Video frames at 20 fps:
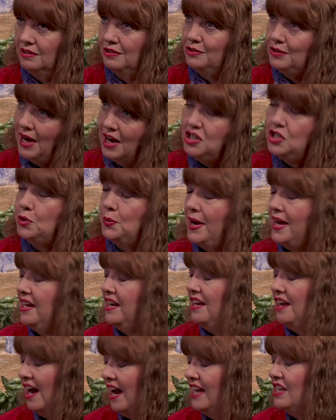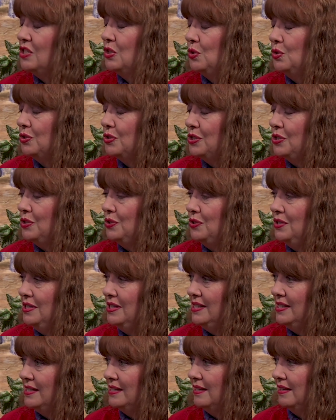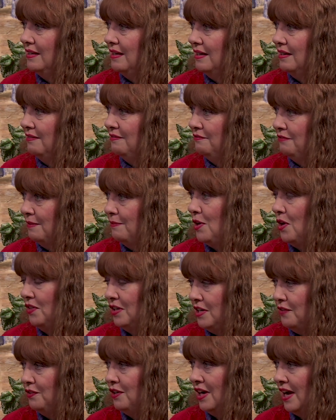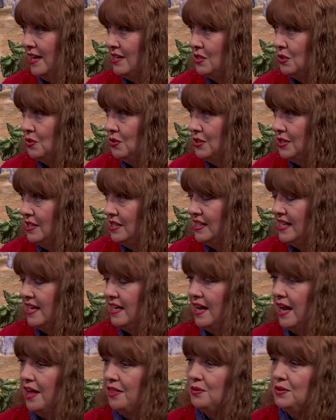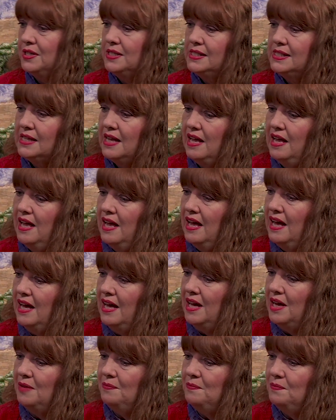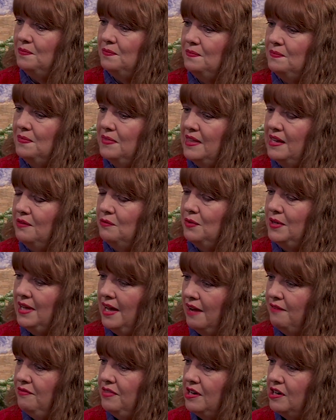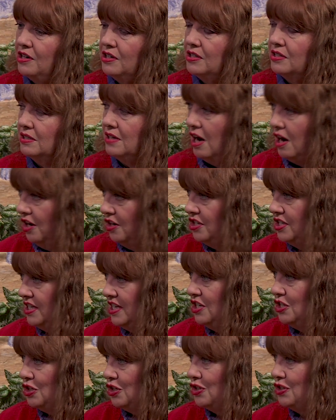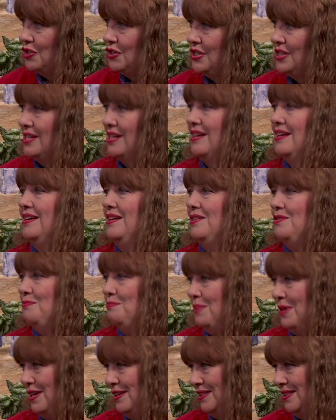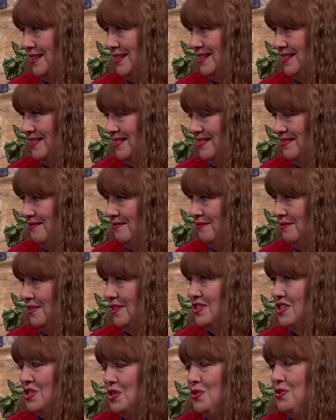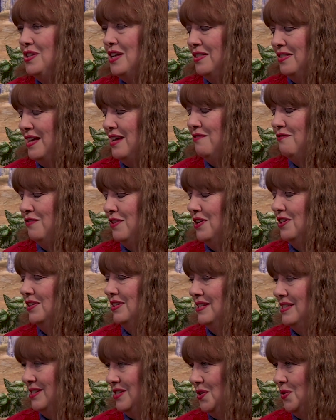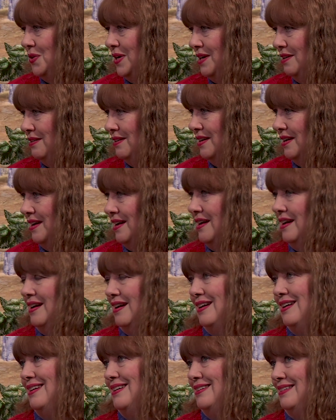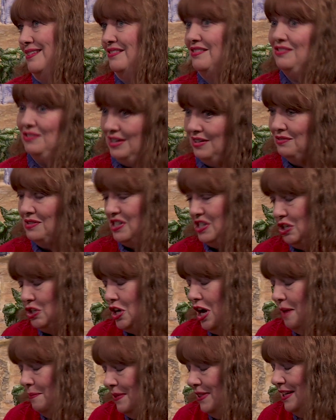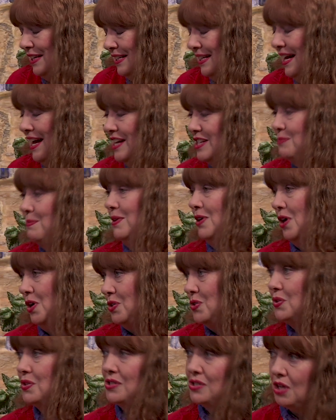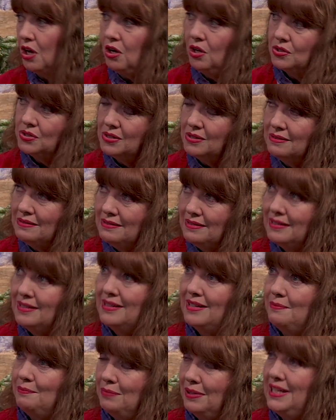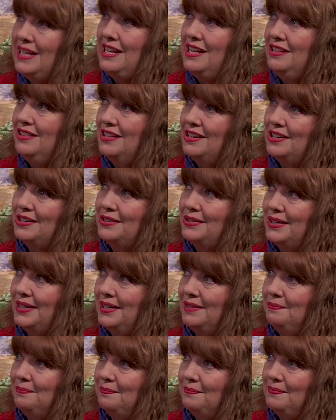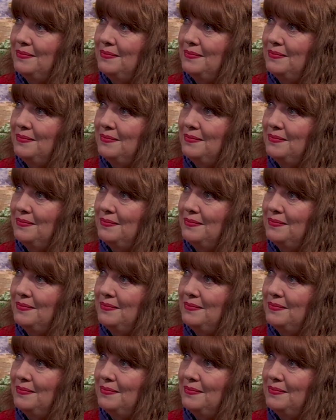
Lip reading: graduating high school students from all the different high schools in St. Catharines. That we have their art teachers pick the student that they feel is going, was the top in the class, but also is completing their